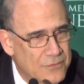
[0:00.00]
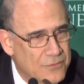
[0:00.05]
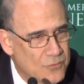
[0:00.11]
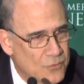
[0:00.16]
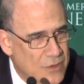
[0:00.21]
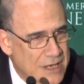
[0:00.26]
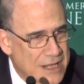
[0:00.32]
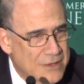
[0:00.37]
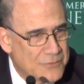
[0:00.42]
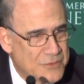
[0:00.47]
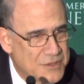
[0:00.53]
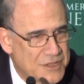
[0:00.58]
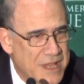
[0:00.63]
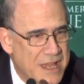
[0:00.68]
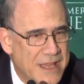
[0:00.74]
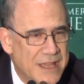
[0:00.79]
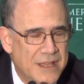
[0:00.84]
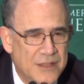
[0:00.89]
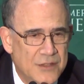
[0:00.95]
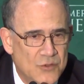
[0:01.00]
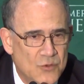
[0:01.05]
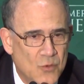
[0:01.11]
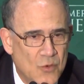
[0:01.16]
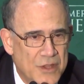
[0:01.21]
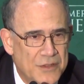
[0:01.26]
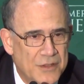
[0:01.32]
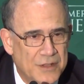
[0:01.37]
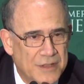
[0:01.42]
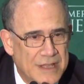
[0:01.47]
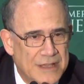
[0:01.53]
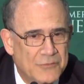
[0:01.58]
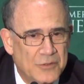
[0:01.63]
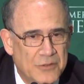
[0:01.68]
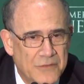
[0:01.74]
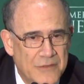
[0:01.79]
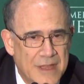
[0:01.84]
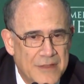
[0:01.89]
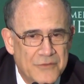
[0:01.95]
what I was saying is what the
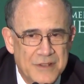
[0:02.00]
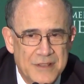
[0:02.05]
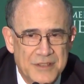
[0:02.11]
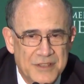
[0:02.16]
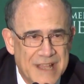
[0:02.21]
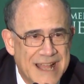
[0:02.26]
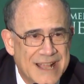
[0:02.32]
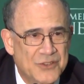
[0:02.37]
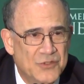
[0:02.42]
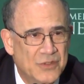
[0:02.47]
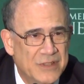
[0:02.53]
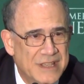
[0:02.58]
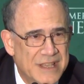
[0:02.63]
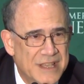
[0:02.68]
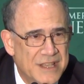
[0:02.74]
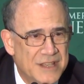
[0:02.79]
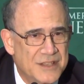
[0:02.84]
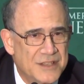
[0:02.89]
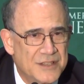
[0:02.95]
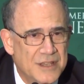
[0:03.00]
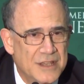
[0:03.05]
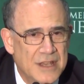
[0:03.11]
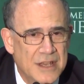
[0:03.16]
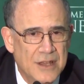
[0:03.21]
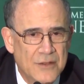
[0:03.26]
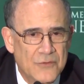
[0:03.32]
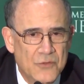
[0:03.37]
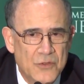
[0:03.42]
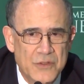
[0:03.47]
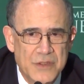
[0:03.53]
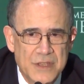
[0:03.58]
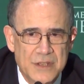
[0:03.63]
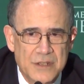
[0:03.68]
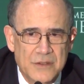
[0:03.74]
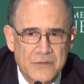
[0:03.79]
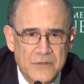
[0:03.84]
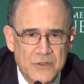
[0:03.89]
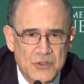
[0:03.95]
level of evidence actually is for the
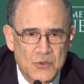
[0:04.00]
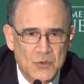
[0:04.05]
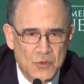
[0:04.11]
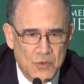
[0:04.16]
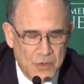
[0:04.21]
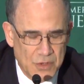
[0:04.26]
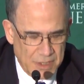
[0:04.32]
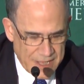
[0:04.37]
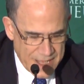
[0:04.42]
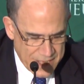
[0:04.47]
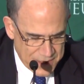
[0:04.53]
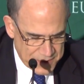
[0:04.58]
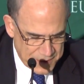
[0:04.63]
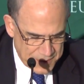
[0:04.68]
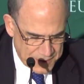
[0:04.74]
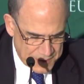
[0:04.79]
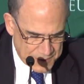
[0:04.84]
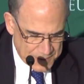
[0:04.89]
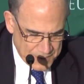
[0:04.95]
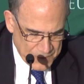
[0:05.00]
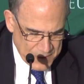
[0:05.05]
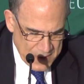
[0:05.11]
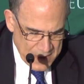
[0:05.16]
individual classes.